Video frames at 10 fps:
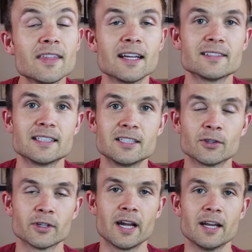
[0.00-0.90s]
thinks they
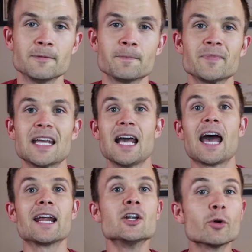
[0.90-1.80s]
tilt their head.
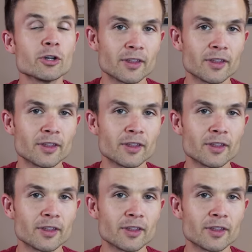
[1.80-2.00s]
And I know what you're